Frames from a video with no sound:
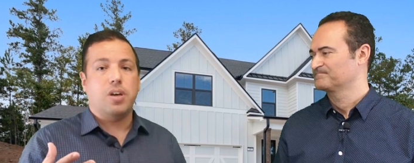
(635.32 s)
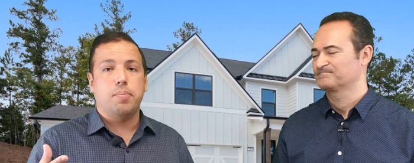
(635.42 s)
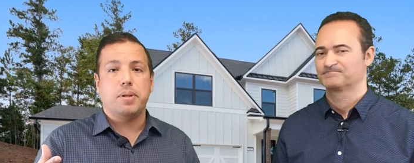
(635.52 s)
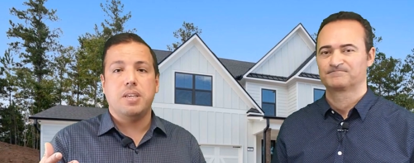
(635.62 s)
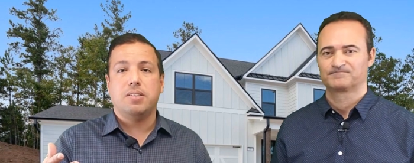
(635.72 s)

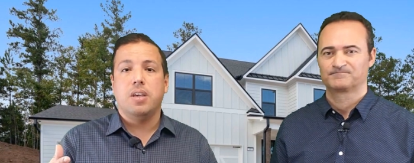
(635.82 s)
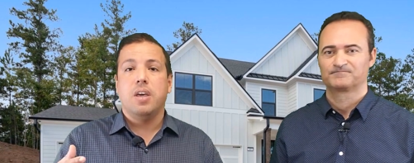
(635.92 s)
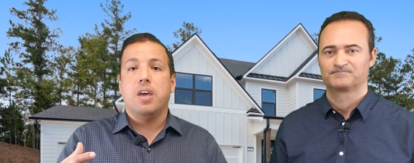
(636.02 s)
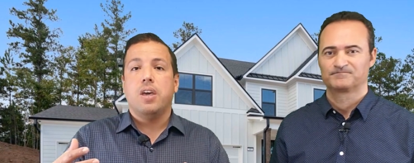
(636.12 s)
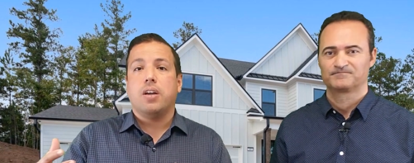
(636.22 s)
Speaker 1: companies,
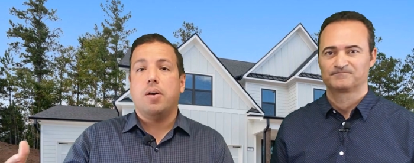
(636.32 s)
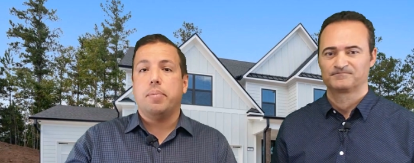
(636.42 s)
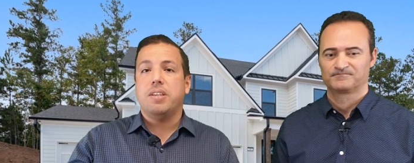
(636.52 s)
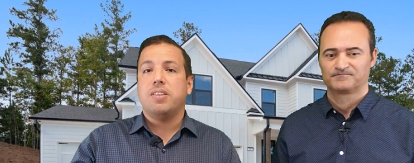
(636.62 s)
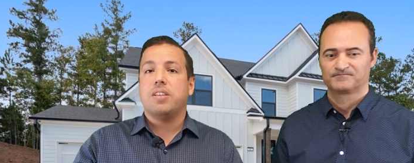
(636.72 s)

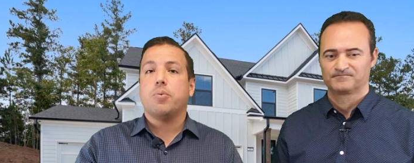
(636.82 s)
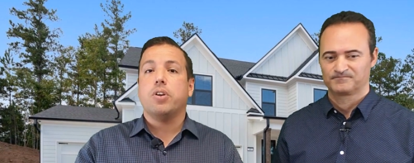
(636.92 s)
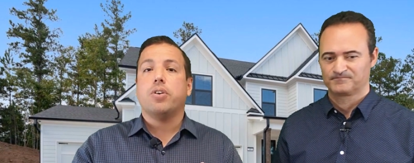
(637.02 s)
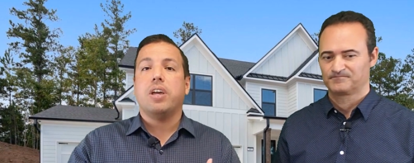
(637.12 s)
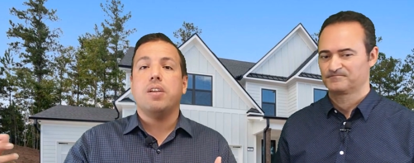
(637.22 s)
companies that they're
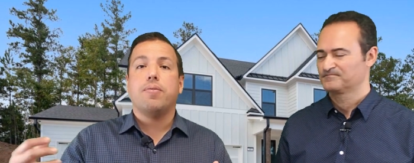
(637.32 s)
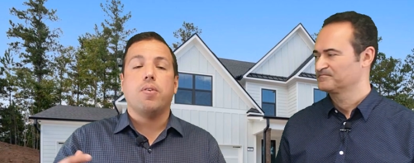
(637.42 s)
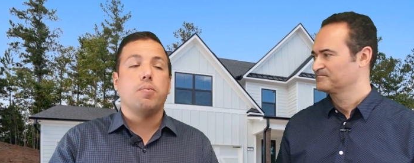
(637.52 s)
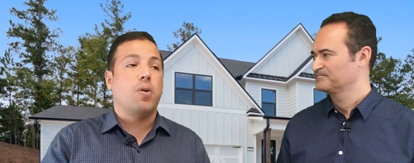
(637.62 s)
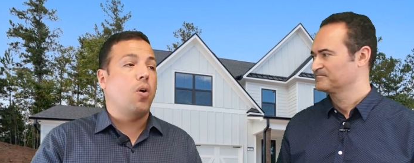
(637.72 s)
relocating
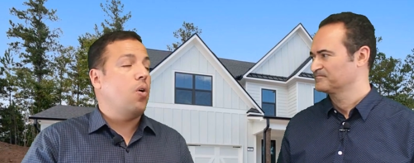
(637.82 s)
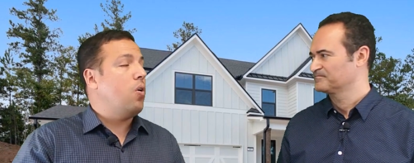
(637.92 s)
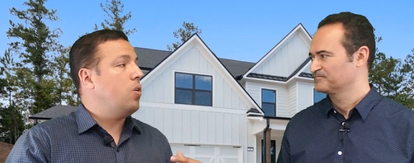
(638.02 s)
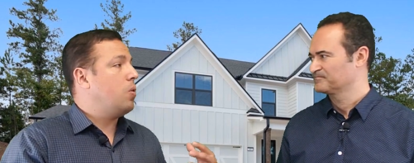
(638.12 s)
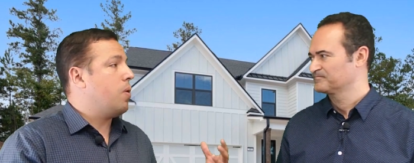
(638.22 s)
from
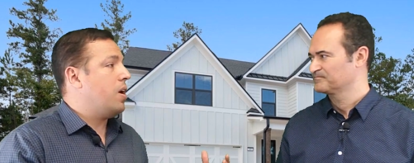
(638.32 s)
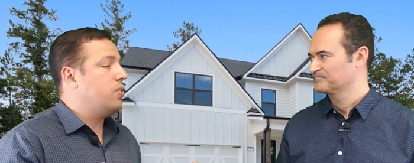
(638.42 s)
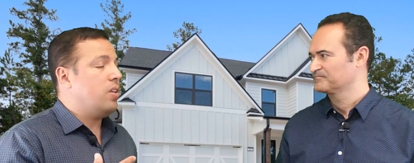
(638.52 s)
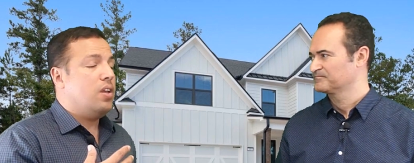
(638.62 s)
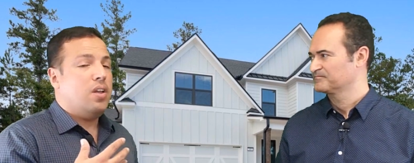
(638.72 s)
all
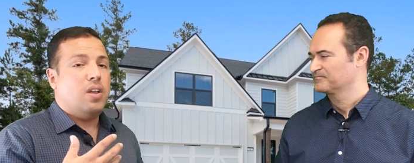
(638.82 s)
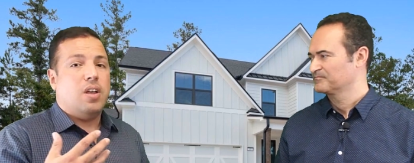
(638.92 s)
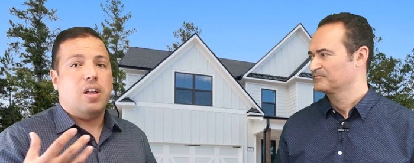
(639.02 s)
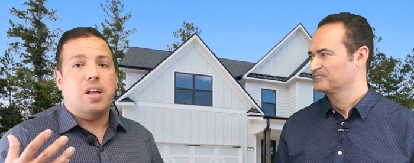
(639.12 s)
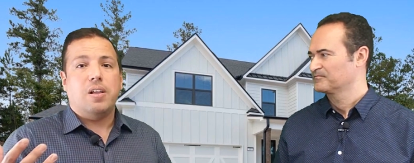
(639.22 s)
around
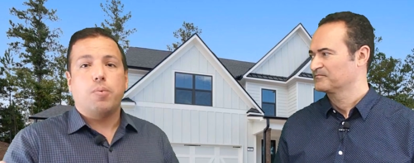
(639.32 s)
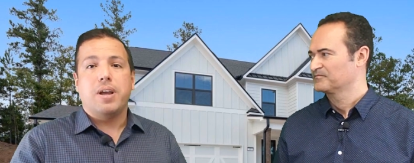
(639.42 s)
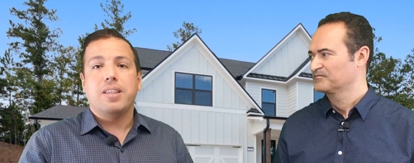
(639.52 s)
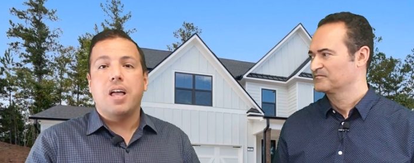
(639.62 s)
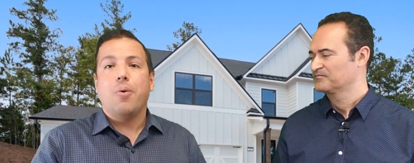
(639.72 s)
uh,
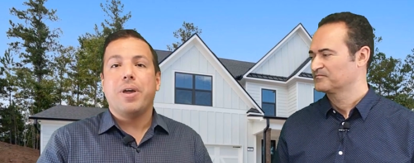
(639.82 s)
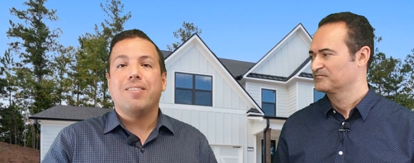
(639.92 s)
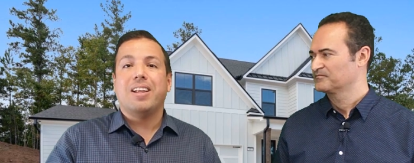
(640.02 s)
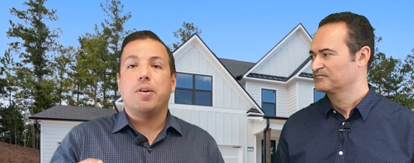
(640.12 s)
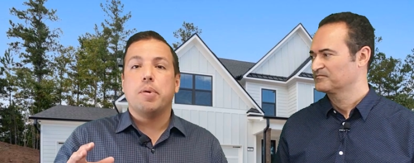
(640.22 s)
right now, we
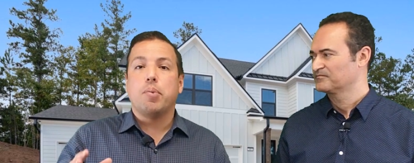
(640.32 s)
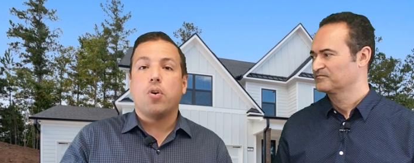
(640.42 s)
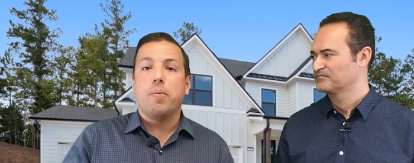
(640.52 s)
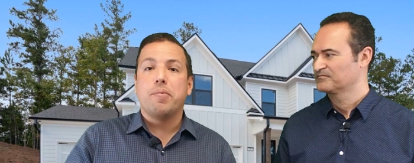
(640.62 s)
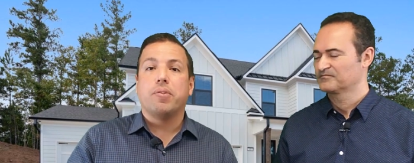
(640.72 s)
have a lot of people
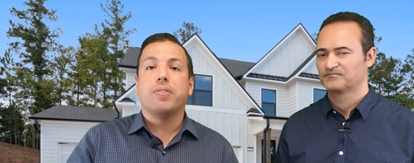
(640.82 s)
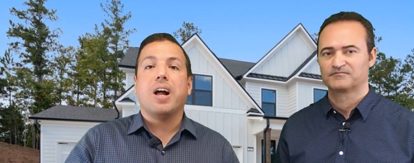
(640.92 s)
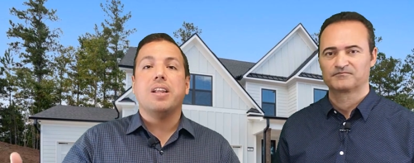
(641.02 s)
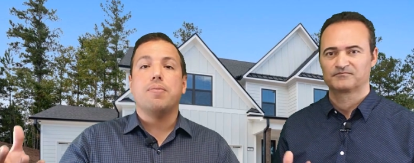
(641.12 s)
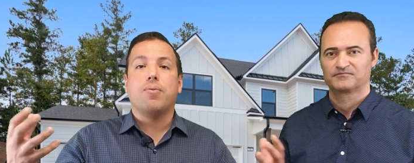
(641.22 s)
coming from
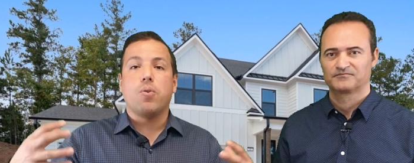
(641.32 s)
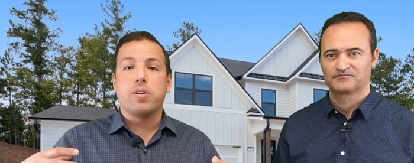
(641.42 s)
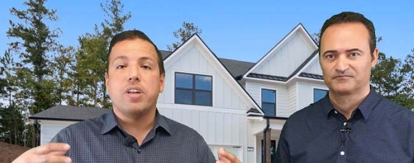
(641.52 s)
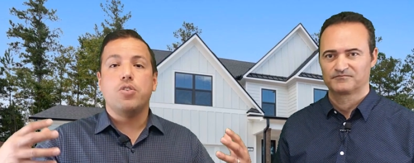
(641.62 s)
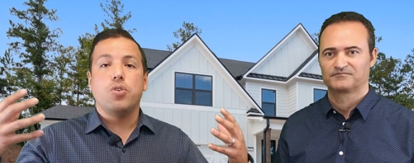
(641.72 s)

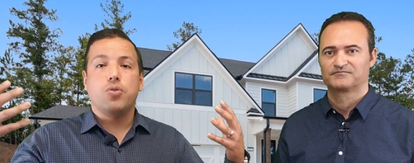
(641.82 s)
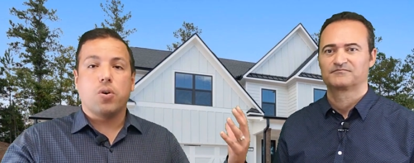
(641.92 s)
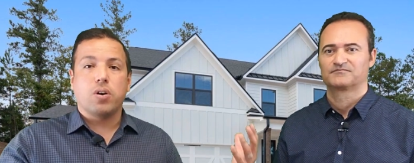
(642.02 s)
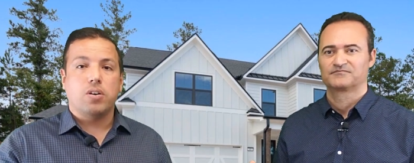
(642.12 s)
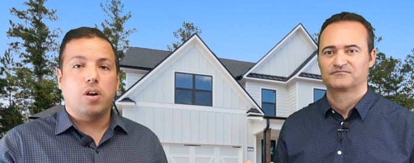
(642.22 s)
California, New
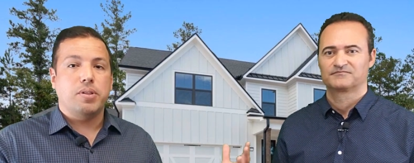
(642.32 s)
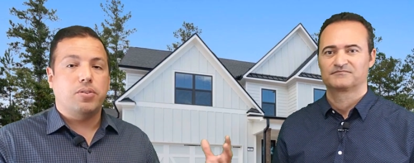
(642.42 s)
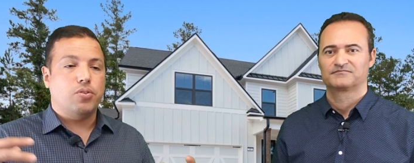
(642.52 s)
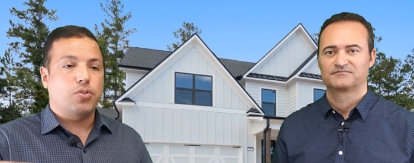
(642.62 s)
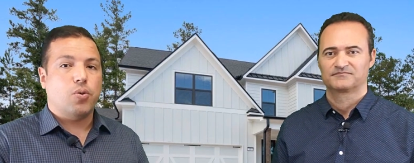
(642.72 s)
York,
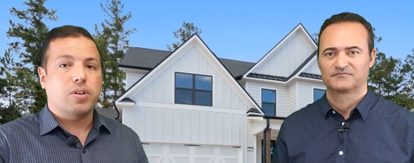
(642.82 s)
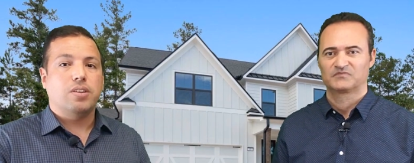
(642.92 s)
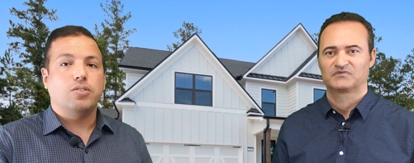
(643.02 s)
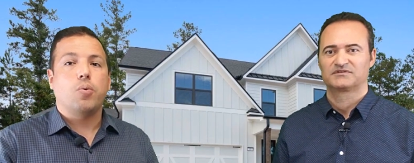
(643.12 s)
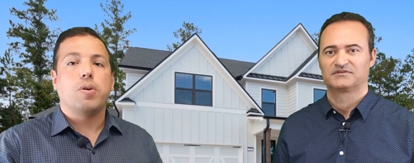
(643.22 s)
coming to
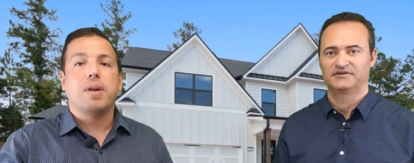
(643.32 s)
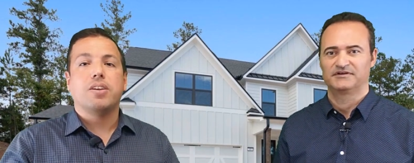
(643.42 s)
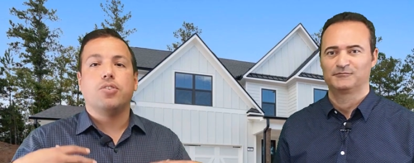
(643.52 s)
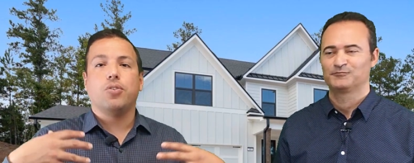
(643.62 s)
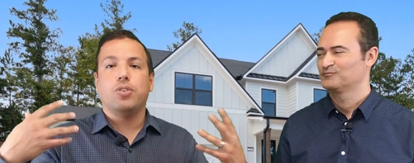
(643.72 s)
Georgia, so we
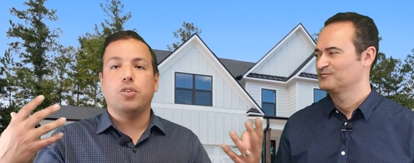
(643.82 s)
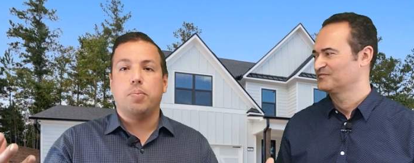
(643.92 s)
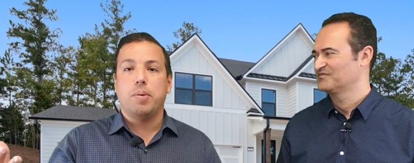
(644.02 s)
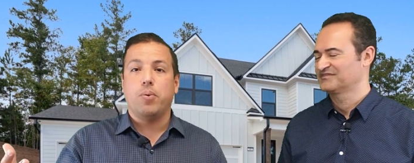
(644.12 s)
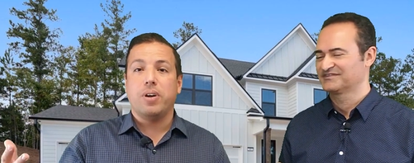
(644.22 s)
make sure
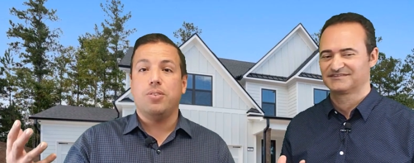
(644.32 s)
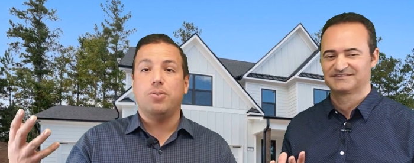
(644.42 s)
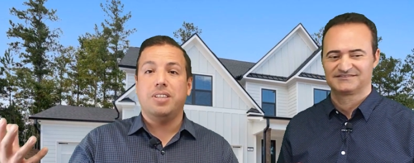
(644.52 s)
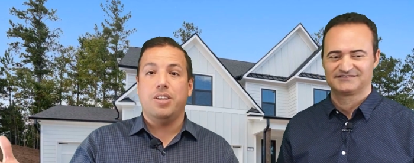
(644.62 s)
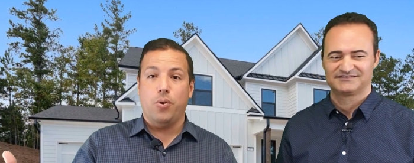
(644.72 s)
those people get
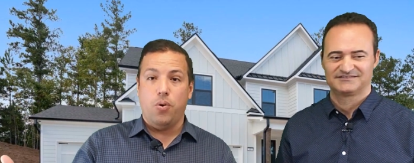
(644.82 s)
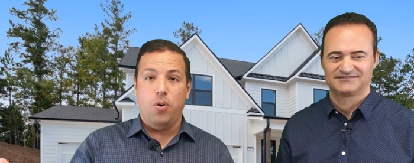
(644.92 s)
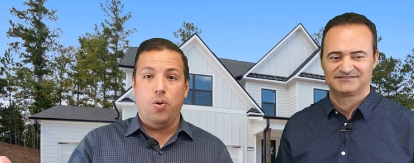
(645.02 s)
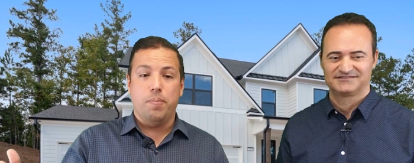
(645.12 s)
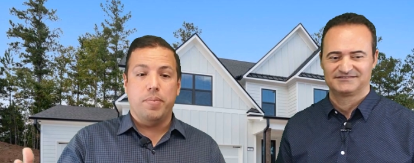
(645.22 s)
to see your
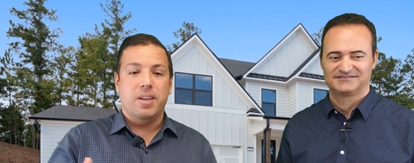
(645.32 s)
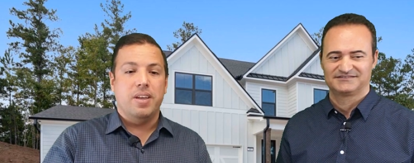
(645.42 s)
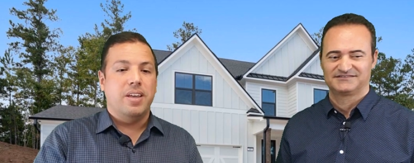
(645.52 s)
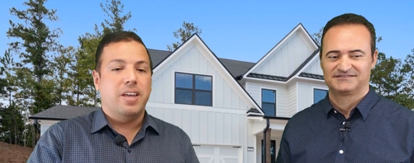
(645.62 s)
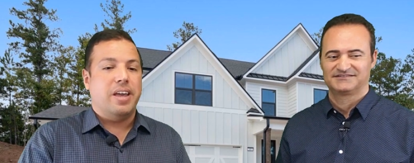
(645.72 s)
home.
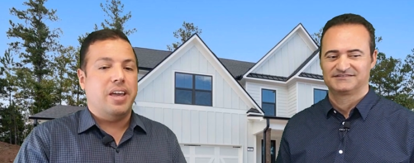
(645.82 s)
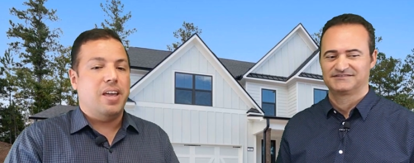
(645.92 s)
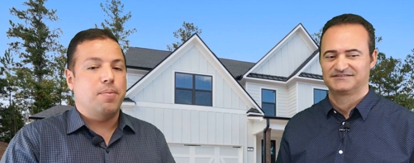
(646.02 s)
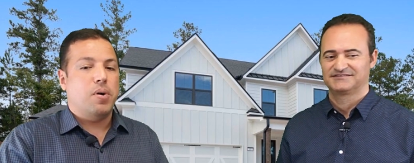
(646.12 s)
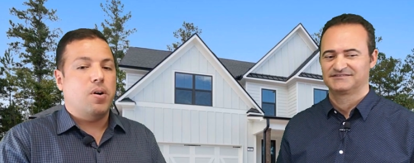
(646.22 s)
And